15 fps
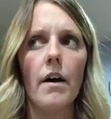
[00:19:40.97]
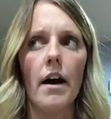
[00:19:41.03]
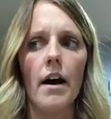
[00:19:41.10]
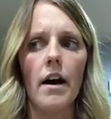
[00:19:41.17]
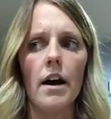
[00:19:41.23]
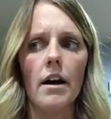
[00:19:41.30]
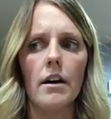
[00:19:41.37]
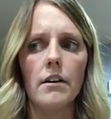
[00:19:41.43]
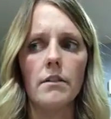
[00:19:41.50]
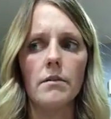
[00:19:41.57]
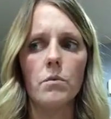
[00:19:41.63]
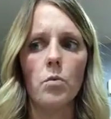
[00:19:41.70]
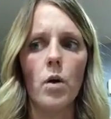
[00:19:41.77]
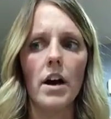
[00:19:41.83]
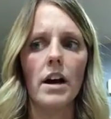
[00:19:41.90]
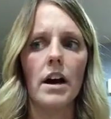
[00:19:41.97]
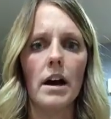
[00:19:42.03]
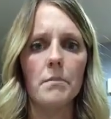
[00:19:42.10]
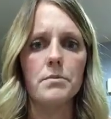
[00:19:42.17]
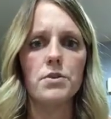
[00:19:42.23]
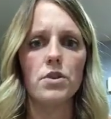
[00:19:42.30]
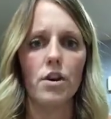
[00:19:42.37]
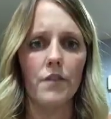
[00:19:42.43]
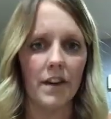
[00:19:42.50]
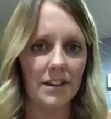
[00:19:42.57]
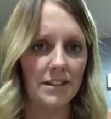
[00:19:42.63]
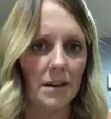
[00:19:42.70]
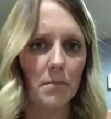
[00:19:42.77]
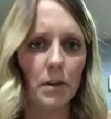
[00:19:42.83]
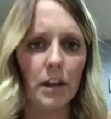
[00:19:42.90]
1-cup
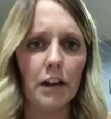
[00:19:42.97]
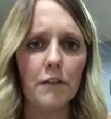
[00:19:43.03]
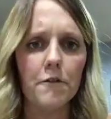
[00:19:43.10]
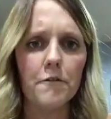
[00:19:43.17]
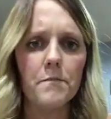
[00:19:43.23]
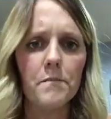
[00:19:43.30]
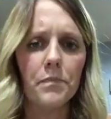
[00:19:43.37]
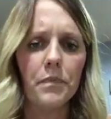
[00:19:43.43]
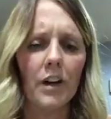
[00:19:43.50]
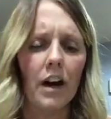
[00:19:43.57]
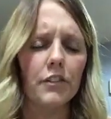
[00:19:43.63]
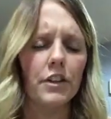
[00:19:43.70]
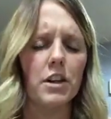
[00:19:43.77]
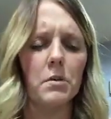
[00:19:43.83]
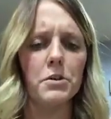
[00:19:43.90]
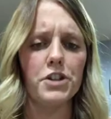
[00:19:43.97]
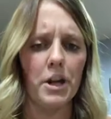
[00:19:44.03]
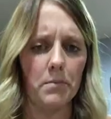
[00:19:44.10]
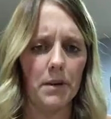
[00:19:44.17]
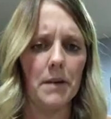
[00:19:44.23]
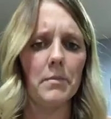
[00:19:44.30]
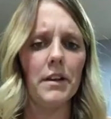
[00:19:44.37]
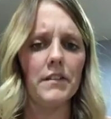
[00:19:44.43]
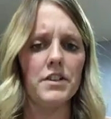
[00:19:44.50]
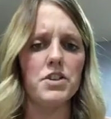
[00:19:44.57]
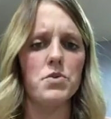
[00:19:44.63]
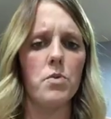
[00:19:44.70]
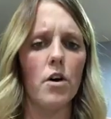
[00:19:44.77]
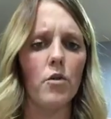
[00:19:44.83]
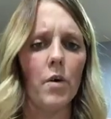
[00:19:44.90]
servings, I believe. I'll have to double check, but I believe
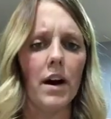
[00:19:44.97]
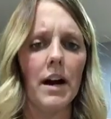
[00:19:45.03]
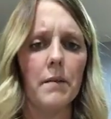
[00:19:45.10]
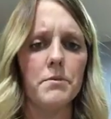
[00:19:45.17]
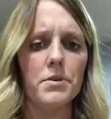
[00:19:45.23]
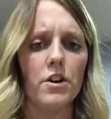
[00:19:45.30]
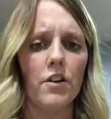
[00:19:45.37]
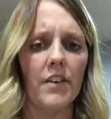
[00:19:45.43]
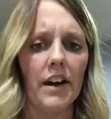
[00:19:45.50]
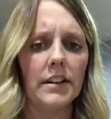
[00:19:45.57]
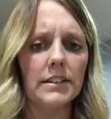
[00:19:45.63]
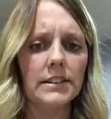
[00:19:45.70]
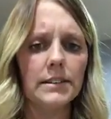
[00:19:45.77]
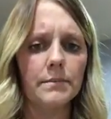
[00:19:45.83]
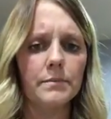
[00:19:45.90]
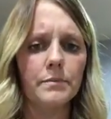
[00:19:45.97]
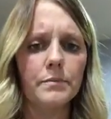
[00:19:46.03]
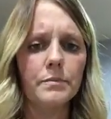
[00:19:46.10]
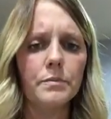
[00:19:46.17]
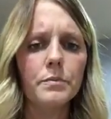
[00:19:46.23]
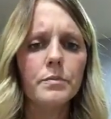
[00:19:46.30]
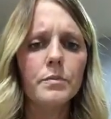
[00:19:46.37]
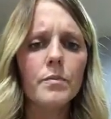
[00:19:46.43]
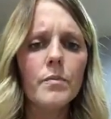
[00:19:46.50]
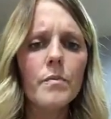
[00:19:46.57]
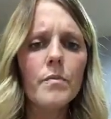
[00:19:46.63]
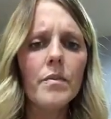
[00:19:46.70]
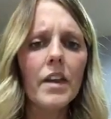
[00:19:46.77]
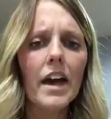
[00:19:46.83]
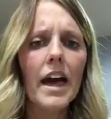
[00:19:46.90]
it's 12 1-cup servings.
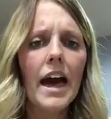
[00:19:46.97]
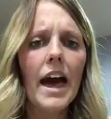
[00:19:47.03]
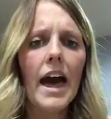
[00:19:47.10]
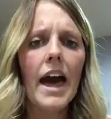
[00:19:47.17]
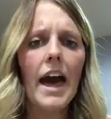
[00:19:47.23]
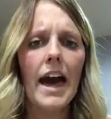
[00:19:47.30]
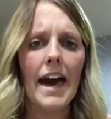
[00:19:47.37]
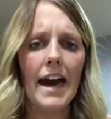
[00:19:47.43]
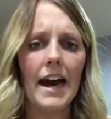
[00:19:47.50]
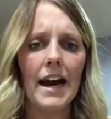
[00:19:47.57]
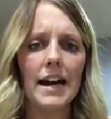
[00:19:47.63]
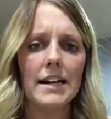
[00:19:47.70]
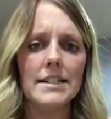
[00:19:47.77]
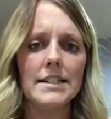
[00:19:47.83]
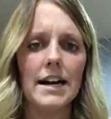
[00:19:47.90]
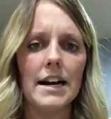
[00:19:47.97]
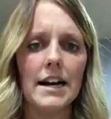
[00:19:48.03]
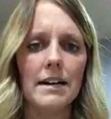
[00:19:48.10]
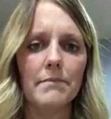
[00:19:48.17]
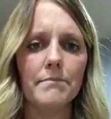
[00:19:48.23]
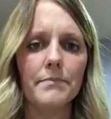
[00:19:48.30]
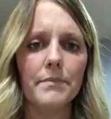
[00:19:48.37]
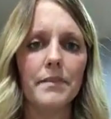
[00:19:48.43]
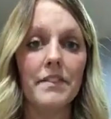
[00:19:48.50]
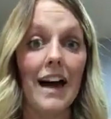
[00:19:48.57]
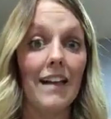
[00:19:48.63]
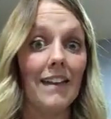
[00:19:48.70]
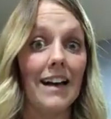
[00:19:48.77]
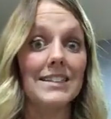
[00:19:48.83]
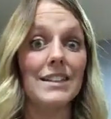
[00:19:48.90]
And
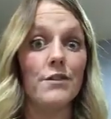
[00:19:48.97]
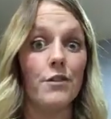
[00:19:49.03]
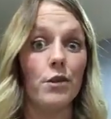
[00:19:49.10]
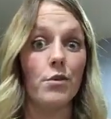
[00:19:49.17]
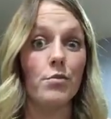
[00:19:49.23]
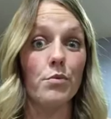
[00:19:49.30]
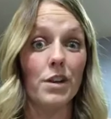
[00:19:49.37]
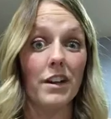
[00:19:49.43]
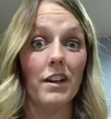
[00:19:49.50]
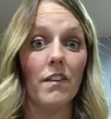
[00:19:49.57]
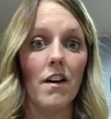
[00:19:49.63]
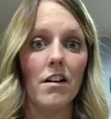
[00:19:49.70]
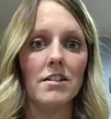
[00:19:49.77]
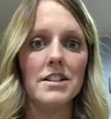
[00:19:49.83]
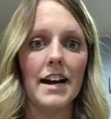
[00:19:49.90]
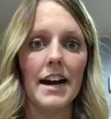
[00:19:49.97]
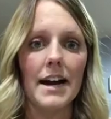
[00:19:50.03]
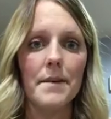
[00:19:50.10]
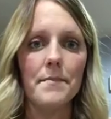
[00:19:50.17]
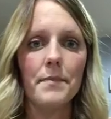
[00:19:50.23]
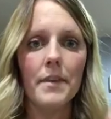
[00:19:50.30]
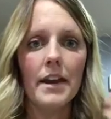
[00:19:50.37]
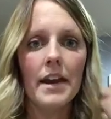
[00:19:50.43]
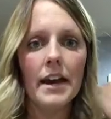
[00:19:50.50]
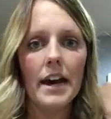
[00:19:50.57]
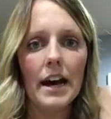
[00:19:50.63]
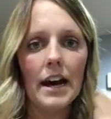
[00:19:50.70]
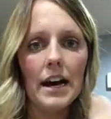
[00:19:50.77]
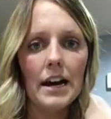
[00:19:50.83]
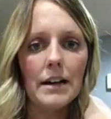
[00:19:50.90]
that lasted for a really long time.
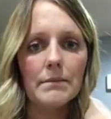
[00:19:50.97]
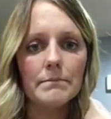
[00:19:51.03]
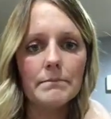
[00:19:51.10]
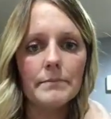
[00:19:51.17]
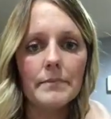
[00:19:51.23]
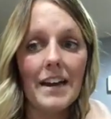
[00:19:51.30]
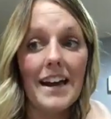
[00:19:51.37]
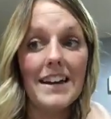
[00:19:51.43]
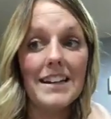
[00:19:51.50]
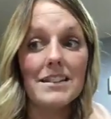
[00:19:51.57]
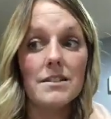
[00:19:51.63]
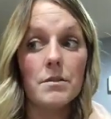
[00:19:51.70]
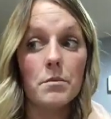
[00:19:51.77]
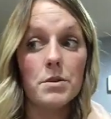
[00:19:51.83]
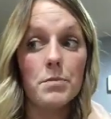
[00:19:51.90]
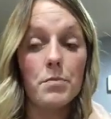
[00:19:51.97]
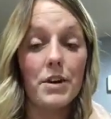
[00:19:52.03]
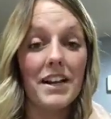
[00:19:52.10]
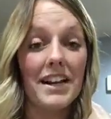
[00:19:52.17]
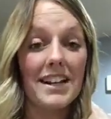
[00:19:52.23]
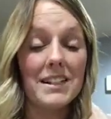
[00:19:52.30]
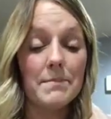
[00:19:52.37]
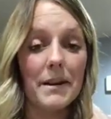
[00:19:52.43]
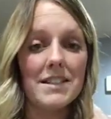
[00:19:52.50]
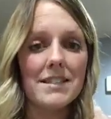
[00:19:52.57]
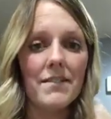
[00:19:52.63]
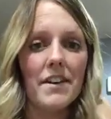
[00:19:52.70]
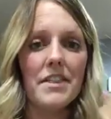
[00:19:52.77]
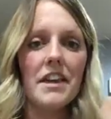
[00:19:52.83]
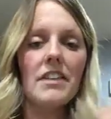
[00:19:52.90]
And it was pretty
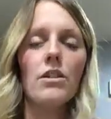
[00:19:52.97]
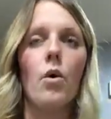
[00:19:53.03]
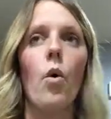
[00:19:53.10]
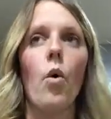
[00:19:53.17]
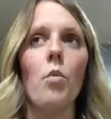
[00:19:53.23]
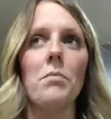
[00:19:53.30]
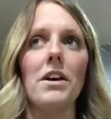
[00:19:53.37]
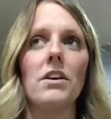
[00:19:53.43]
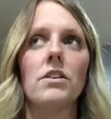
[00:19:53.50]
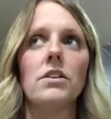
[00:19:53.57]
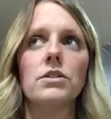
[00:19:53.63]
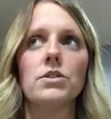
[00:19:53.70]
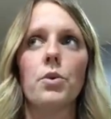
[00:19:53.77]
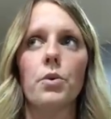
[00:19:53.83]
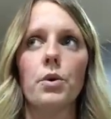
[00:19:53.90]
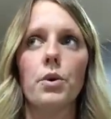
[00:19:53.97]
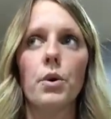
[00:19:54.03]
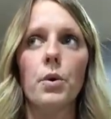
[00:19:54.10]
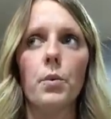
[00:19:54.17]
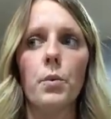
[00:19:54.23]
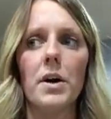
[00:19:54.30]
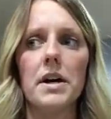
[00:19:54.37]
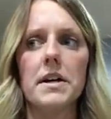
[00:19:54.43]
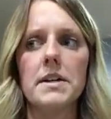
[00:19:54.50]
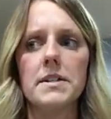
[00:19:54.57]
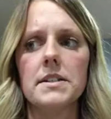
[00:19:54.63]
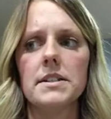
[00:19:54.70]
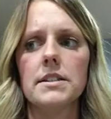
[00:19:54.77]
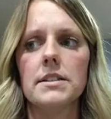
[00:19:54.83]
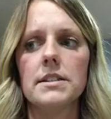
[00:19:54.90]
inexpensive. I think the whole meal total
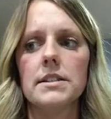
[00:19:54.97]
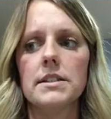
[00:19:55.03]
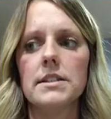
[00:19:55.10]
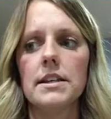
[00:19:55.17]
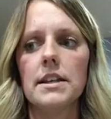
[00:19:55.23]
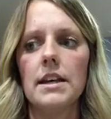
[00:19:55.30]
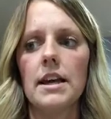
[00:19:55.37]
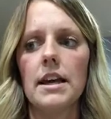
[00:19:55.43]
was